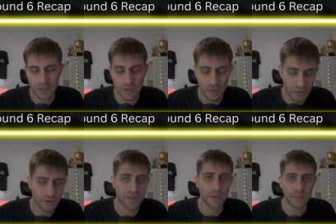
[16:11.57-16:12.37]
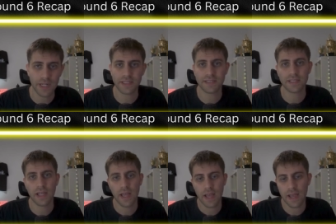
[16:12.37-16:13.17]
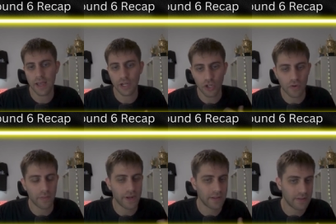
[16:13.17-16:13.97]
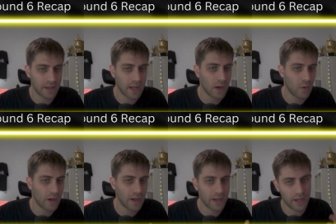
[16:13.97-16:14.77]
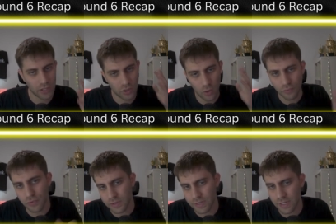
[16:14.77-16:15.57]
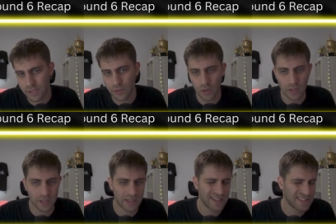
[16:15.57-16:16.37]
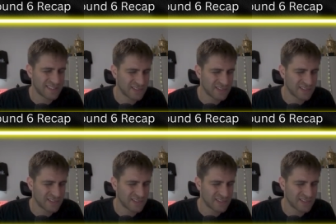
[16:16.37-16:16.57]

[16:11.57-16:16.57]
the 30 minutes uh, increment and now I, I go for the toilet and I